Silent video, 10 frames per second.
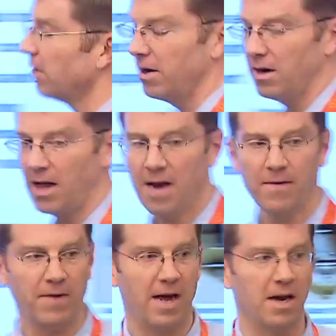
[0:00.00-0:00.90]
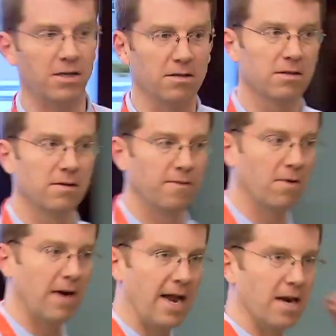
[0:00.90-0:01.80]
So there are a lot of advantages
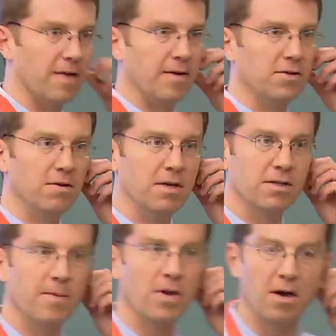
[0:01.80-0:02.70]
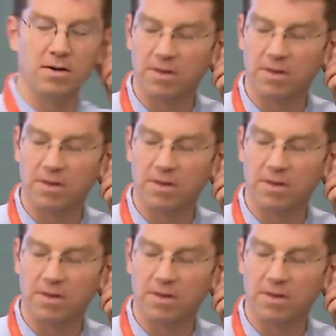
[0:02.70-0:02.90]
for additive. I've shown you some of